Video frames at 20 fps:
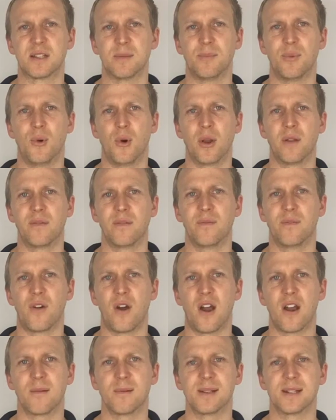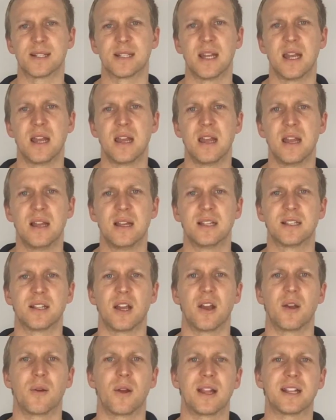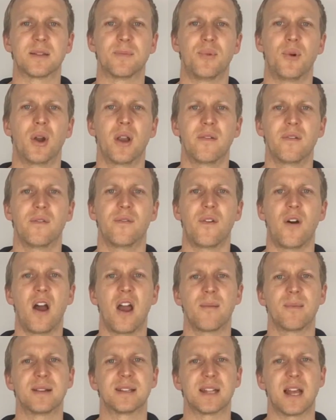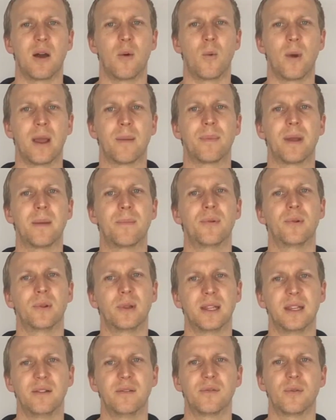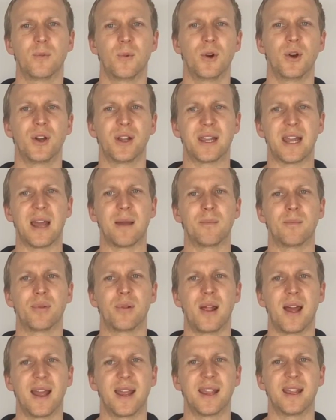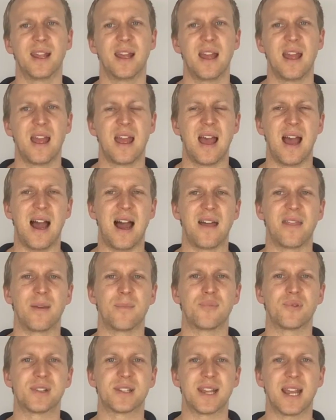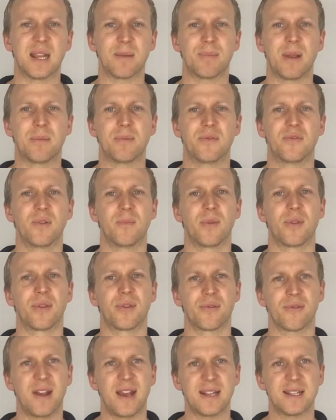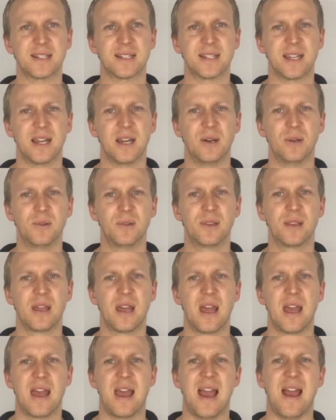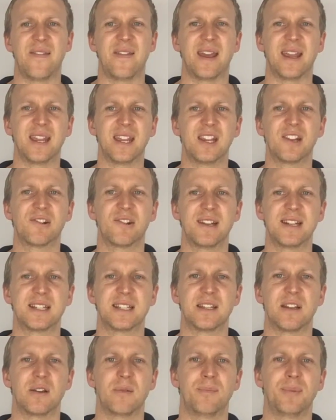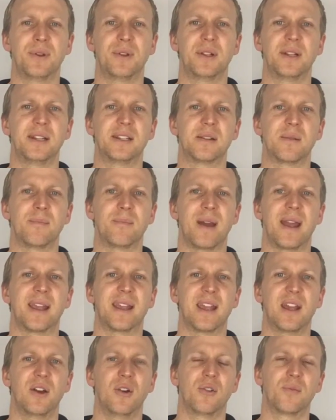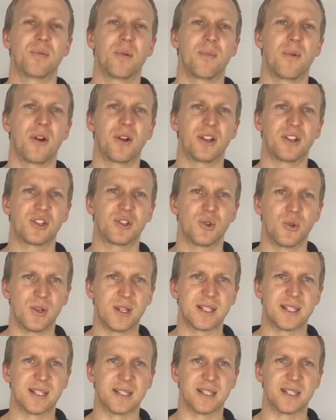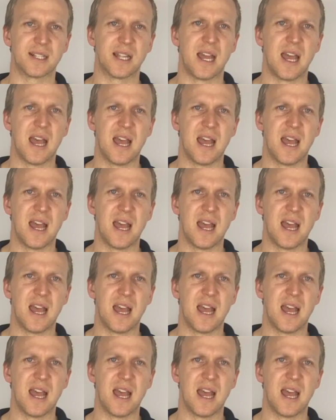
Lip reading: supportive environments. So supportive environments are where people live, work and play that protect people from threats to health and that increase their ability to make health promoting choices.